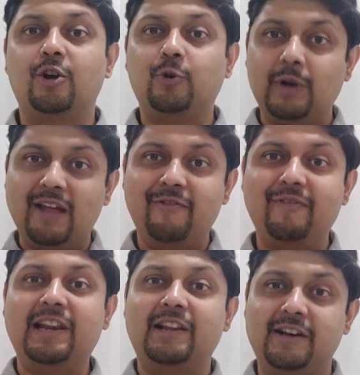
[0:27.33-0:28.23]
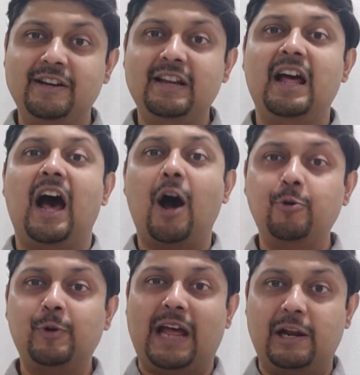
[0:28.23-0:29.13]
Today we will learn how
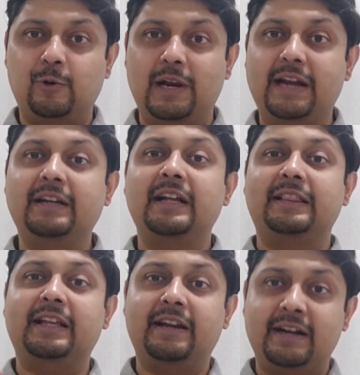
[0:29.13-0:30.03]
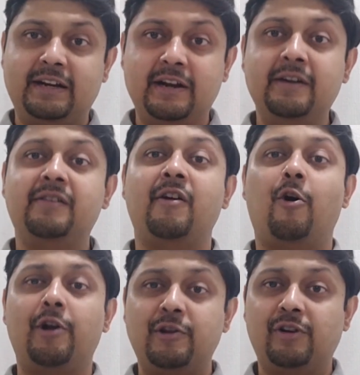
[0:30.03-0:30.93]
to calculate the return
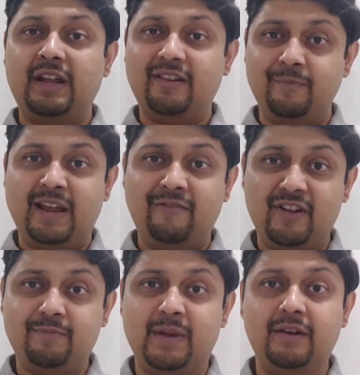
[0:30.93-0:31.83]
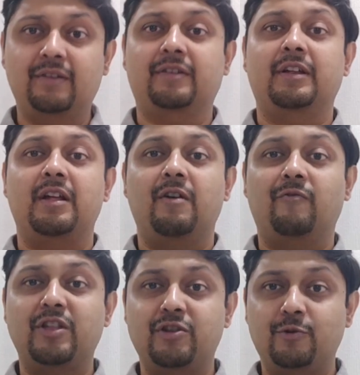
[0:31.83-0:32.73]
on your investments
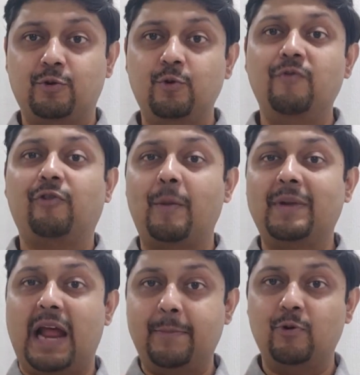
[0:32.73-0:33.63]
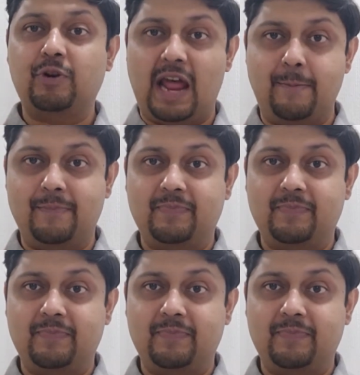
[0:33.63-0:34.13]
which you do from time to time.